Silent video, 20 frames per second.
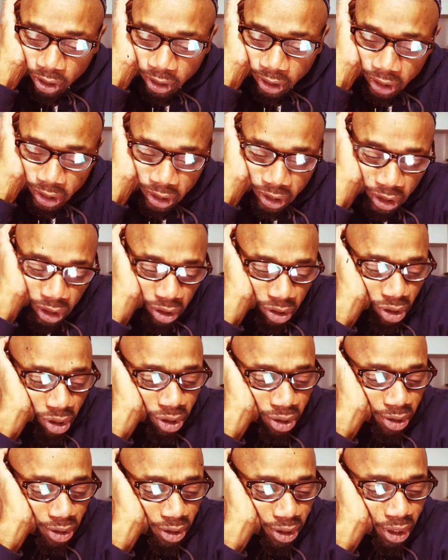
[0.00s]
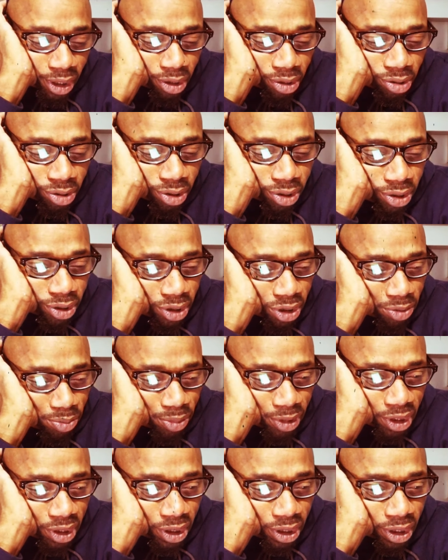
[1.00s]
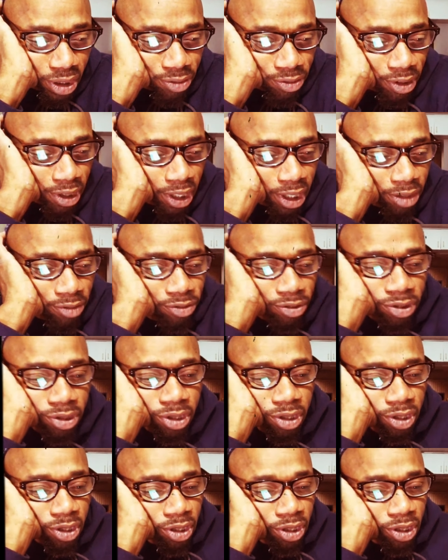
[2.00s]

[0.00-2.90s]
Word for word: and seeing all these elders that's been here forever,